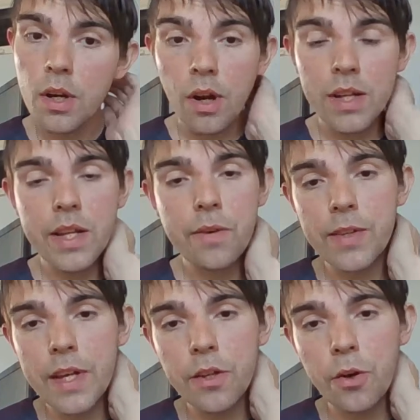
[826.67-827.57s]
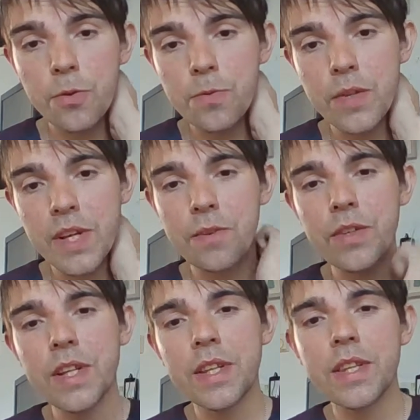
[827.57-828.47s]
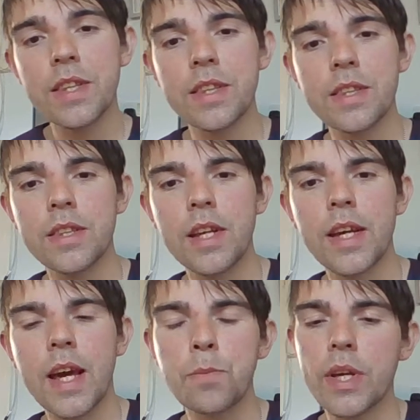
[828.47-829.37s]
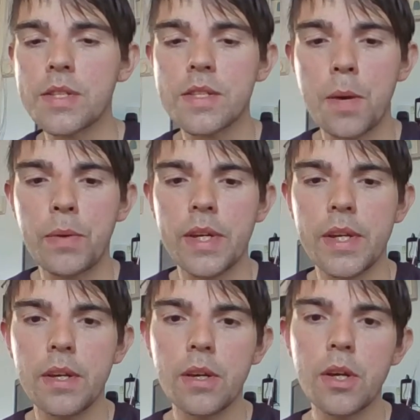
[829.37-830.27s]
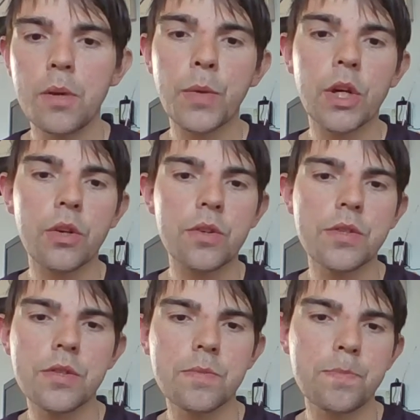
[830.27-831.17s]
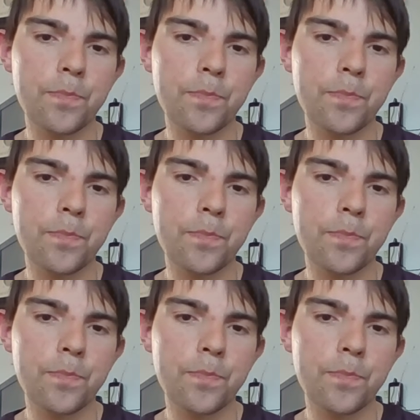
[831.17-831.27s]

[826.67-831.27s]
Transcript: I'd have Leno even in a game against Napoli, because